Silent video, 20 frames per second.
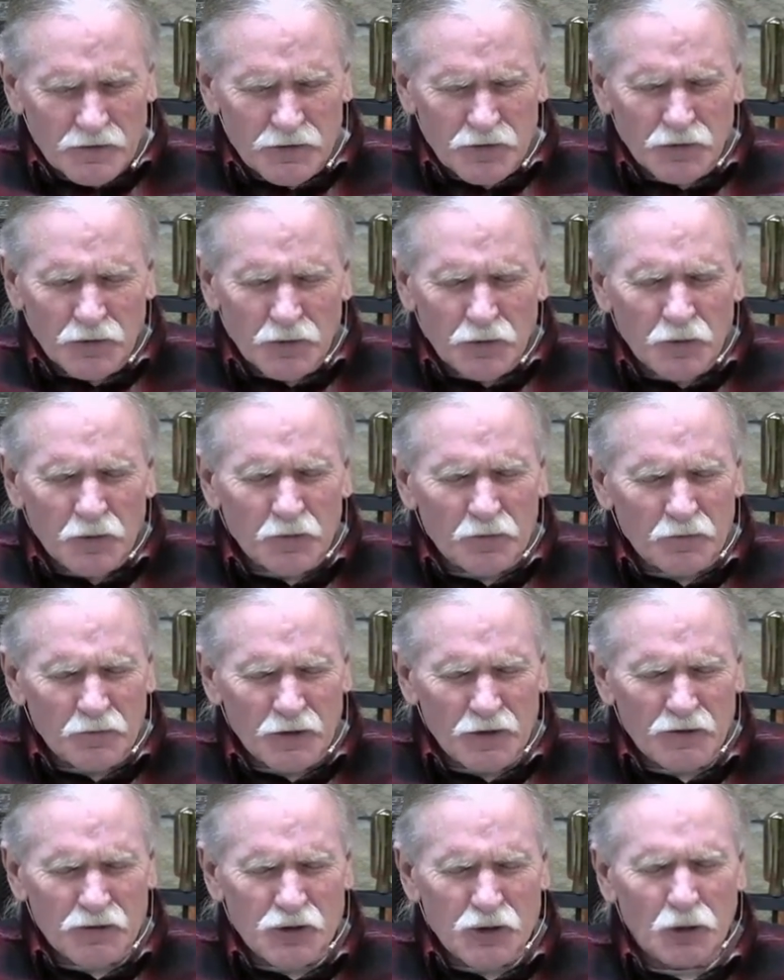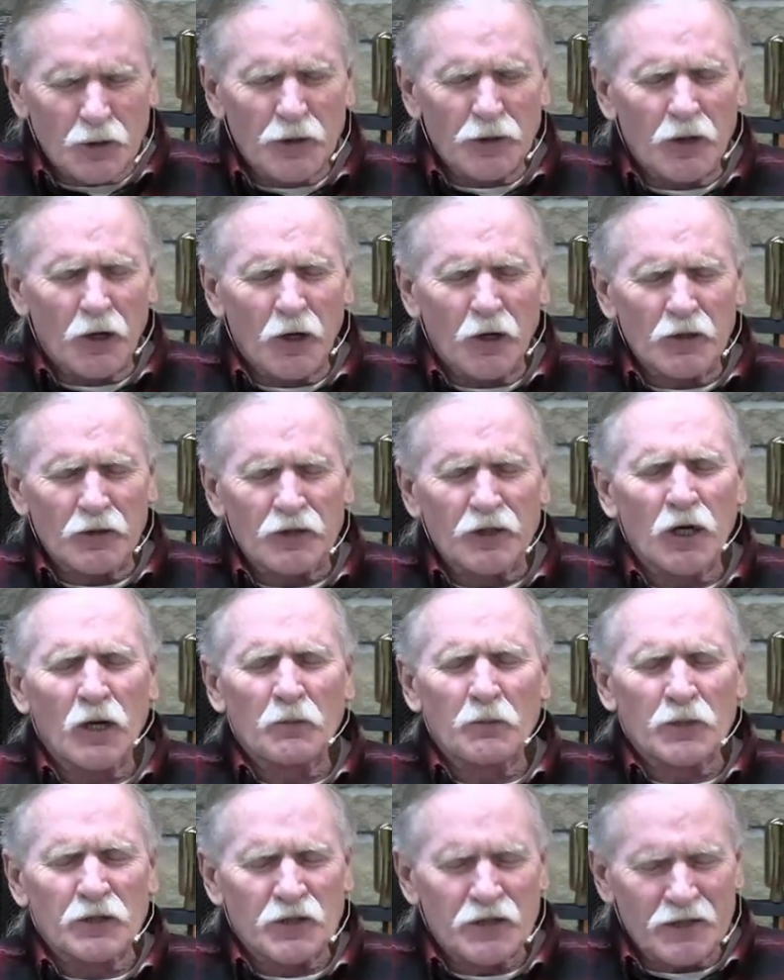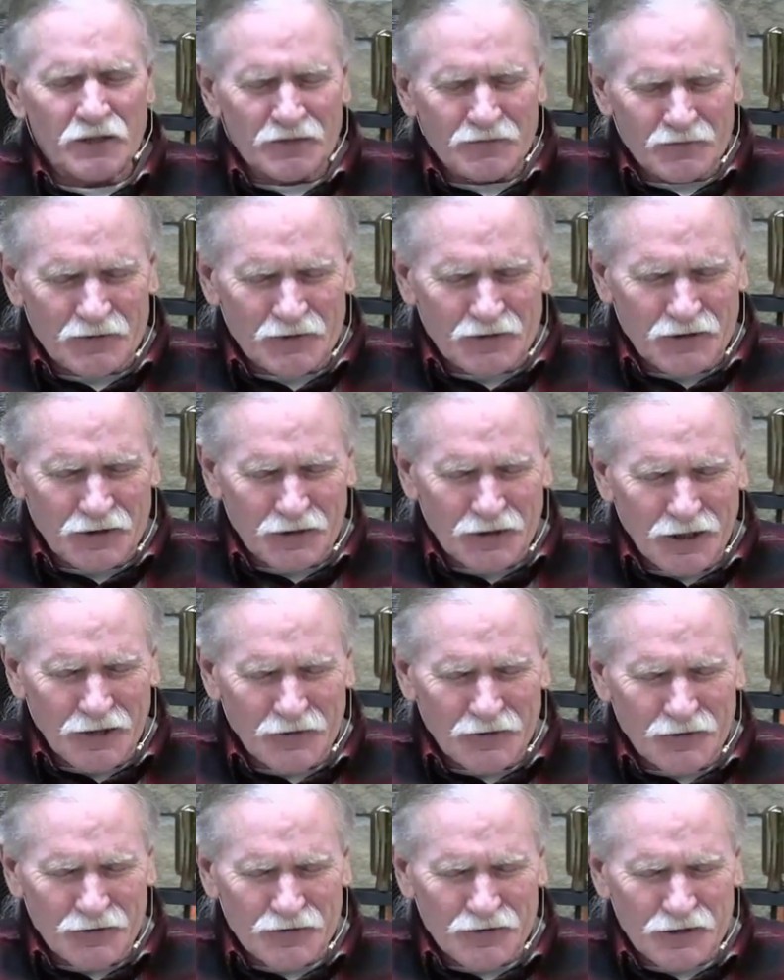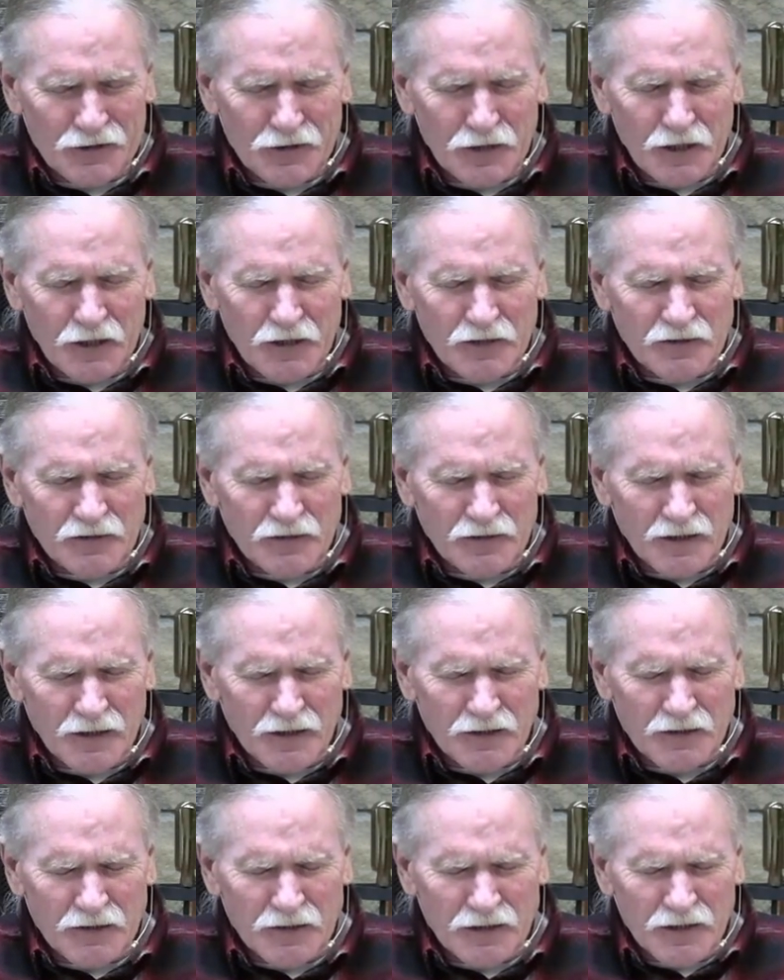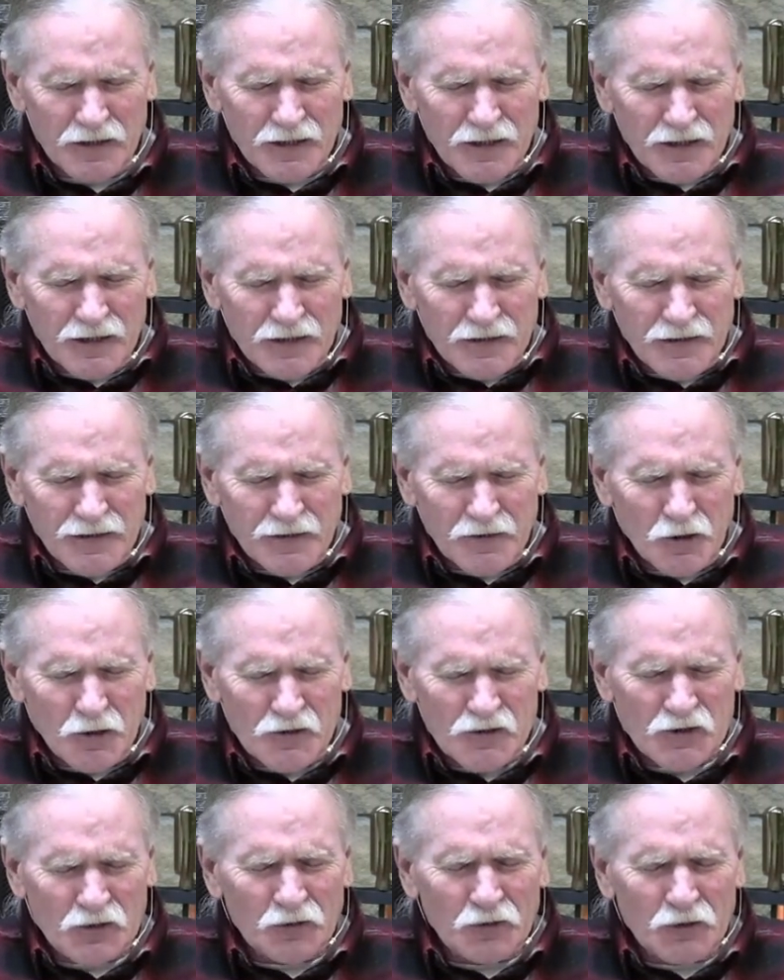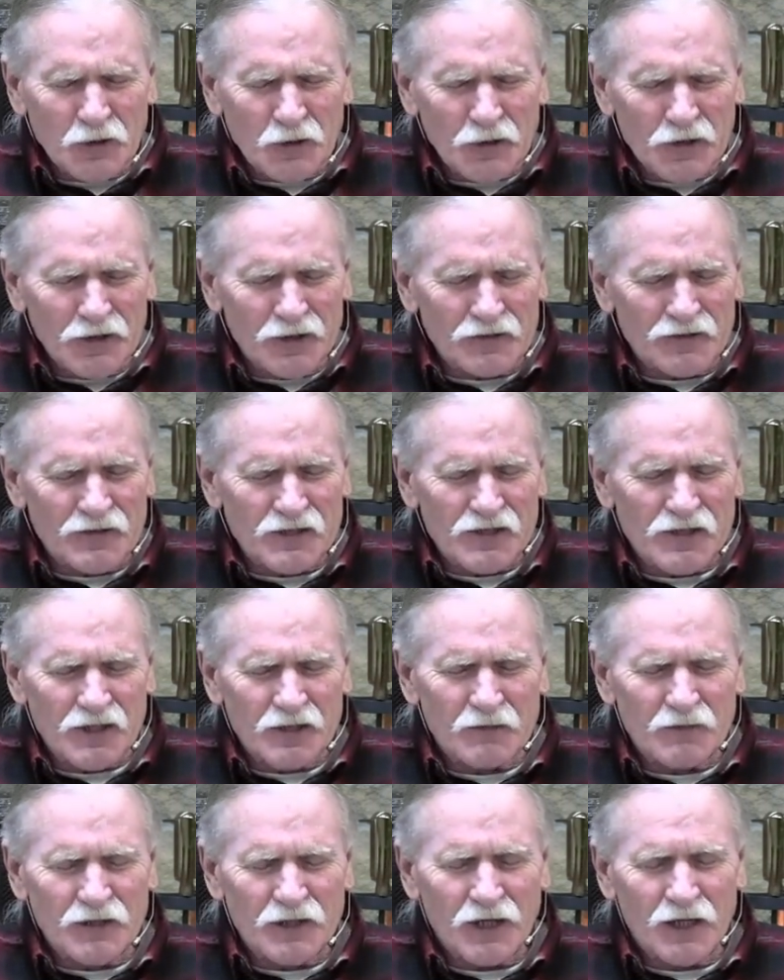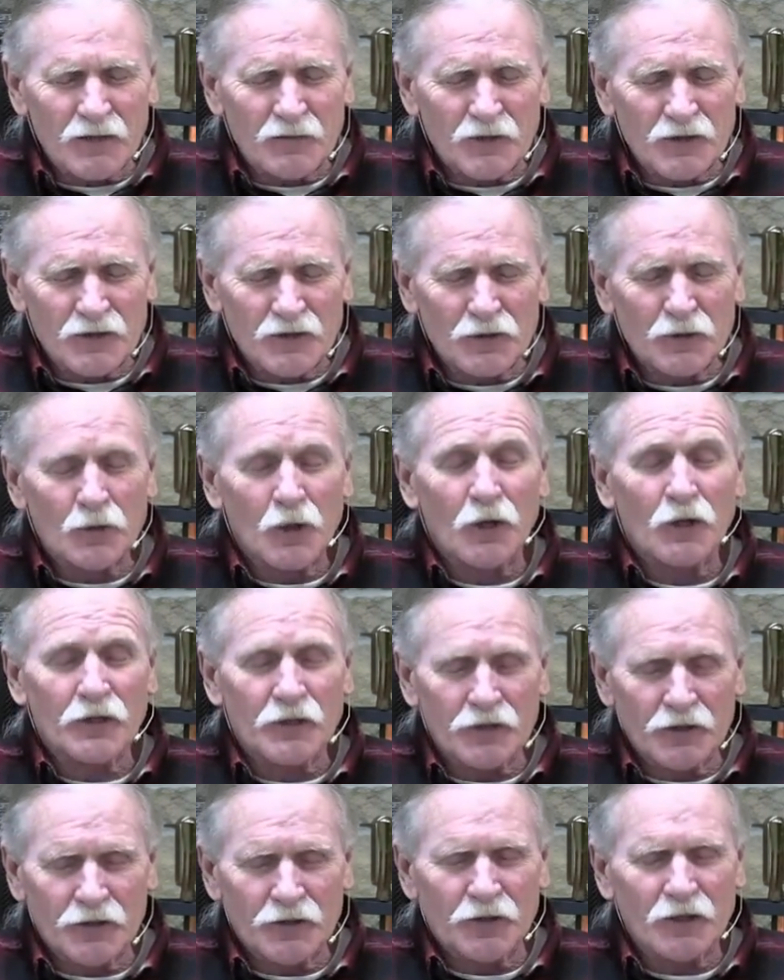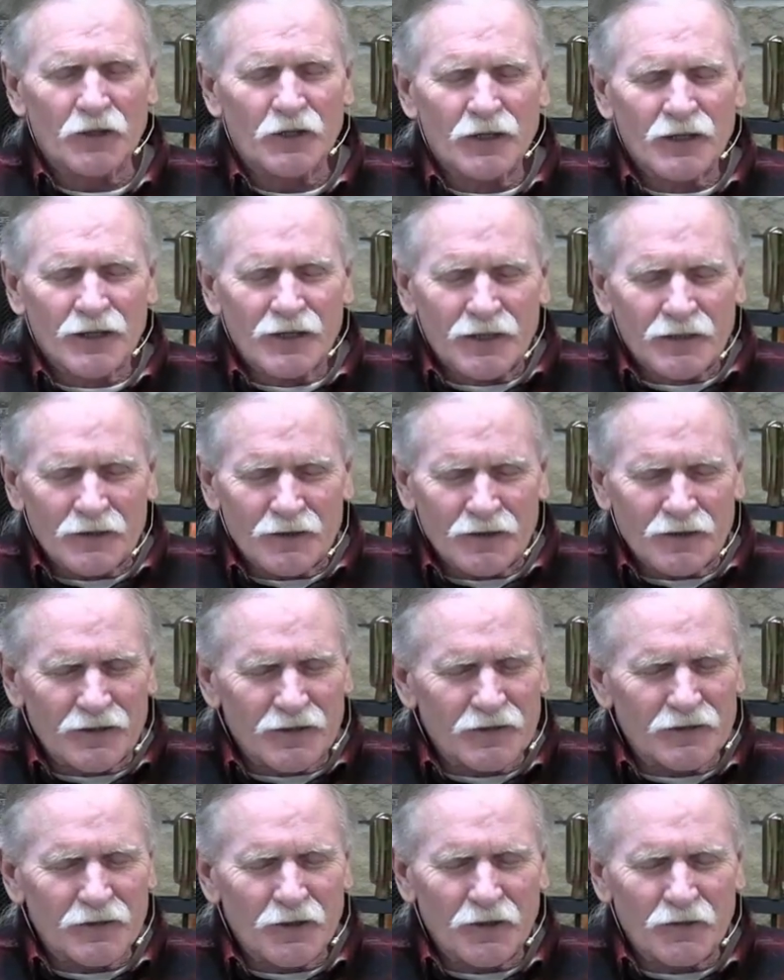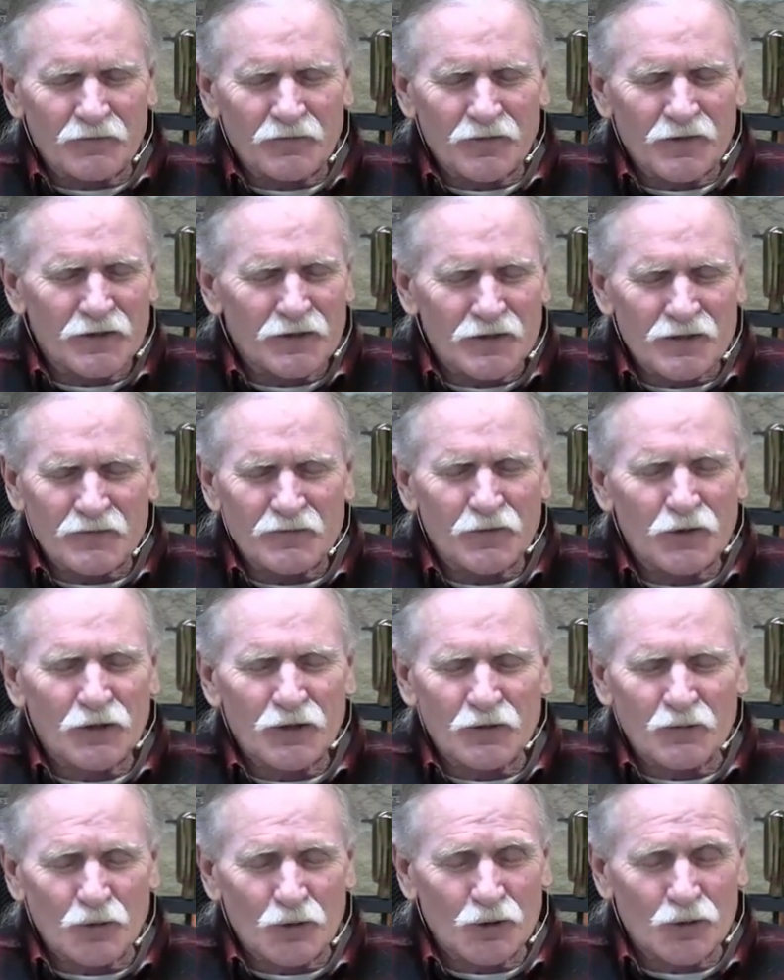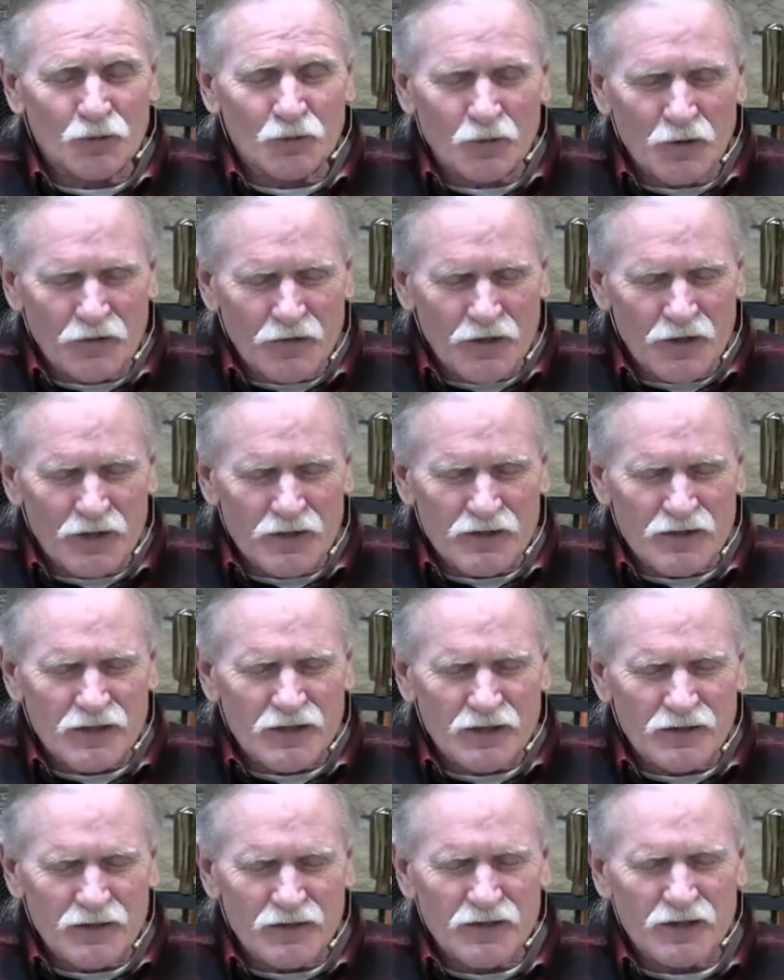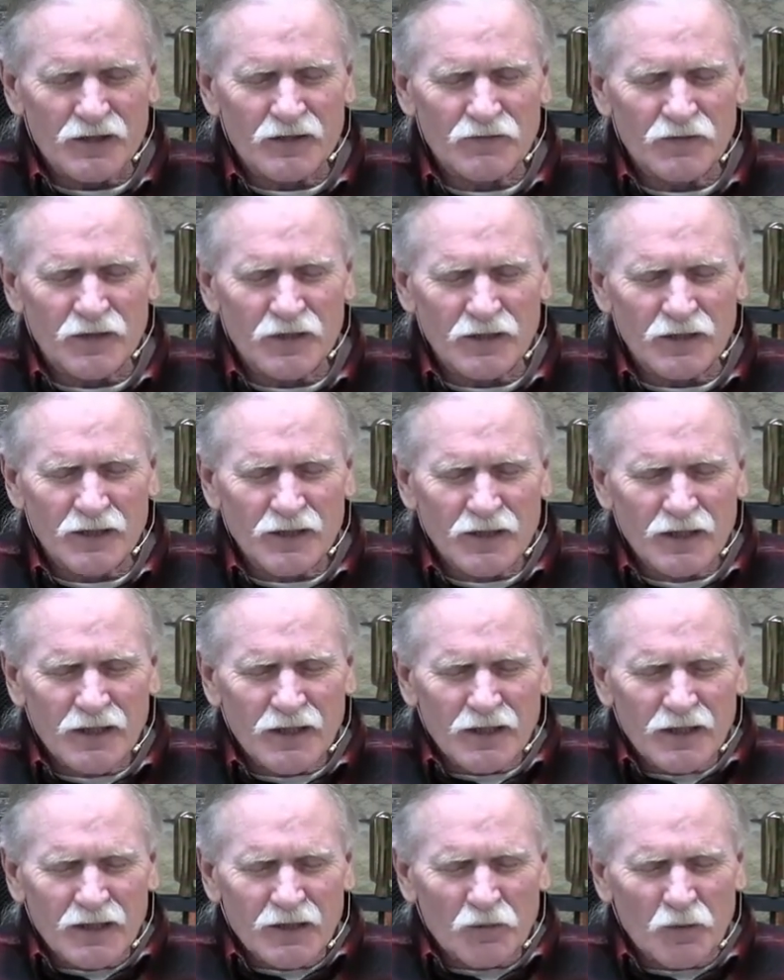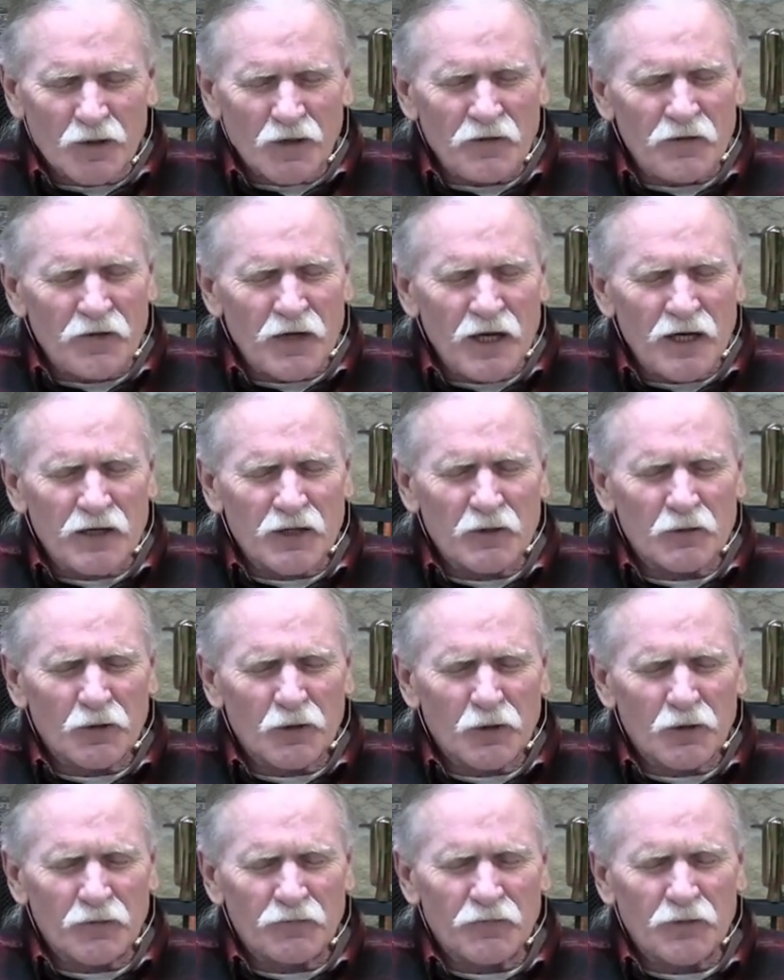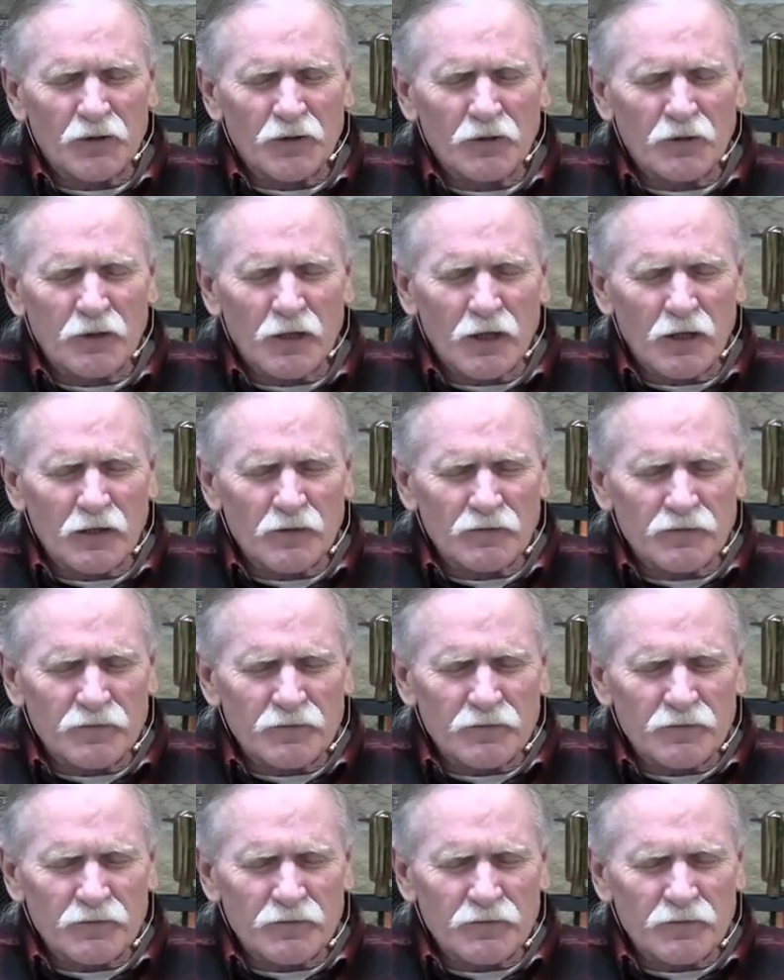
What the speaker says: To enjoy our company together tonight, and also knowing at the same time that you are here in this very room with us this evening. I want to thank you, Lord, for your love.